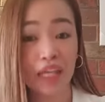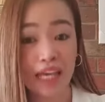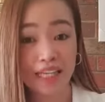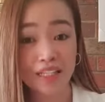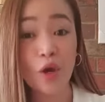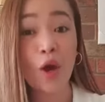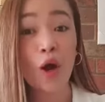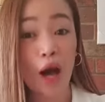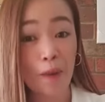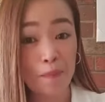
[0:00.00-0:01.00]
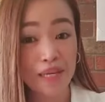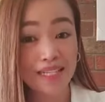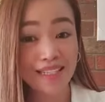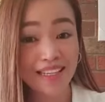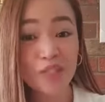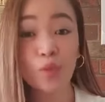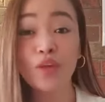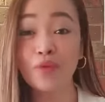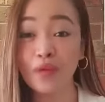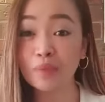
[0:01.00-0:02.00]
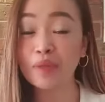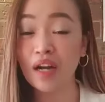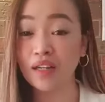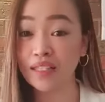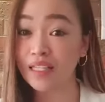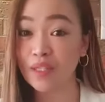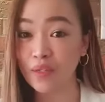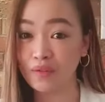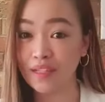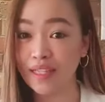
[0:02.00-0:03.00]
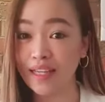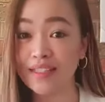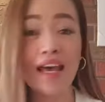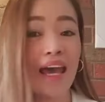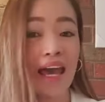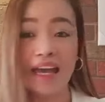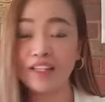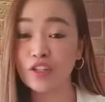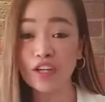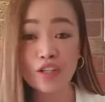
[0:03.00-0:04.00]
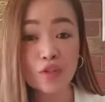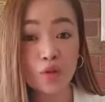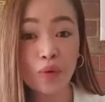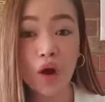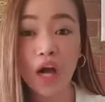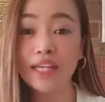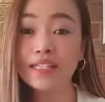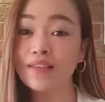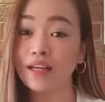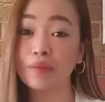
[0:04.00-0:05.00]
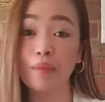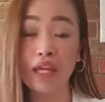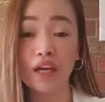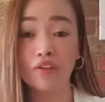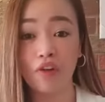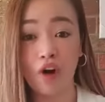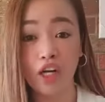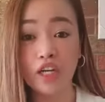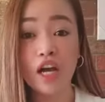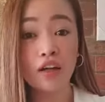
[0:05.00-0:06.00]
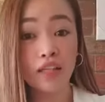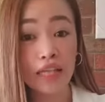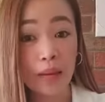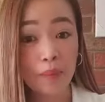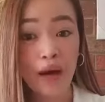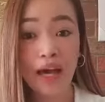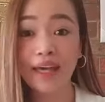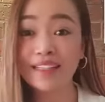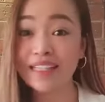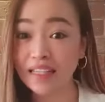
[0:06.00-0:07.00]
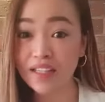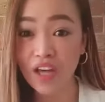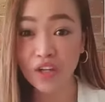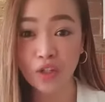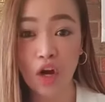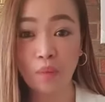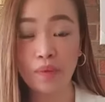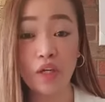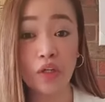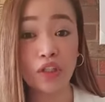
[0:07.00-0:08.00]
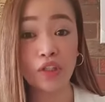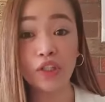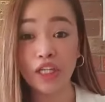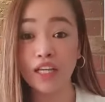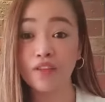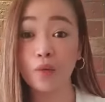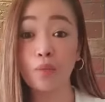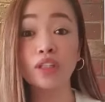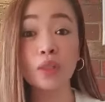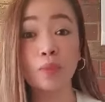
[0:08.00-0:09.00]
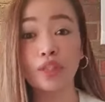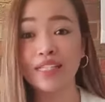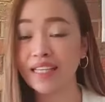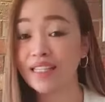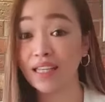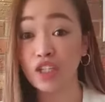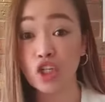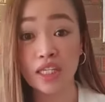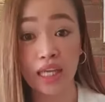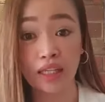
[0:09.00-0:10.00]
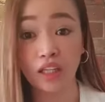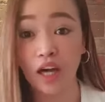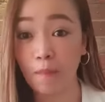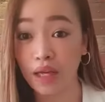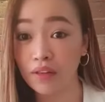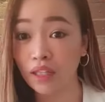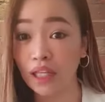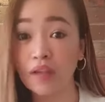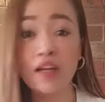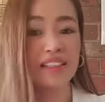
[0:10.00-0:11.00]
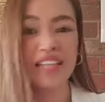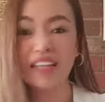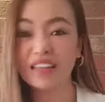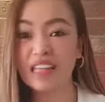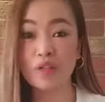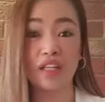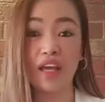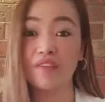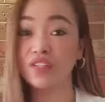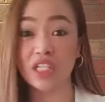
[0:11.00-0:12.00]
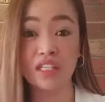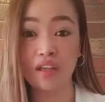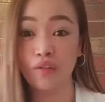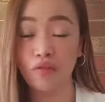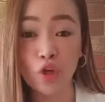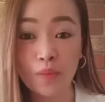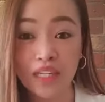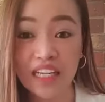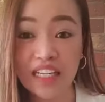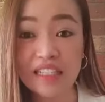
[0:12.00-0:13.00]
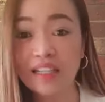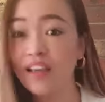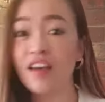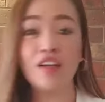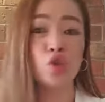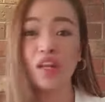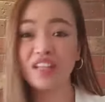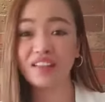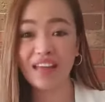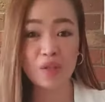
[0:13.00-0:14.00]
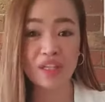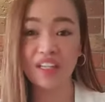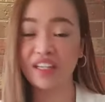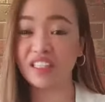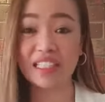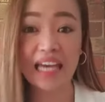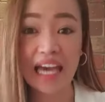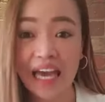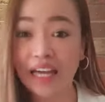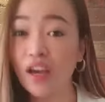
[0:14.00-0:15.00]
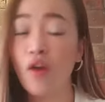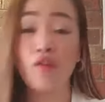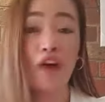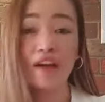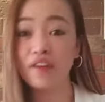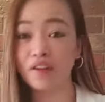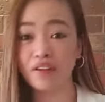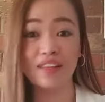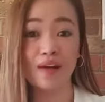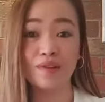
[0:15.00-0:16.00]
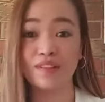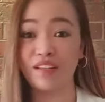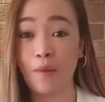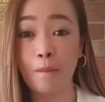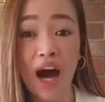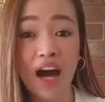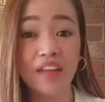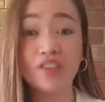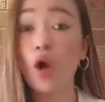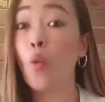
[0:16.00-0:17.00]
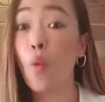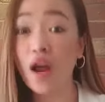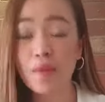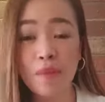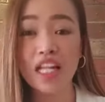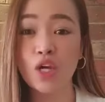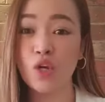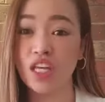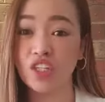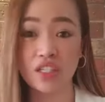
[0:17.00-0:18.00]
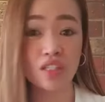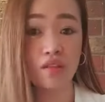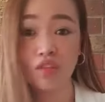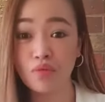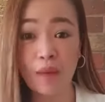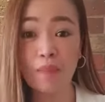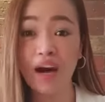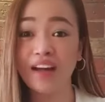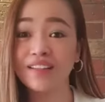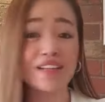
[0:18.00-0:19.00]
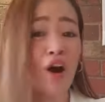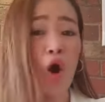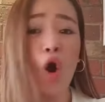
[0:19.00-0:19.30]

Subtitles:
It's a business with real products and services. It's not a surprise that many of our kababayans inside our company are earning their multiple six digits income monthly. 10,000 even just a few minutes, 20,000 in a day, 500,000 in a month, 1 million in just 3 months.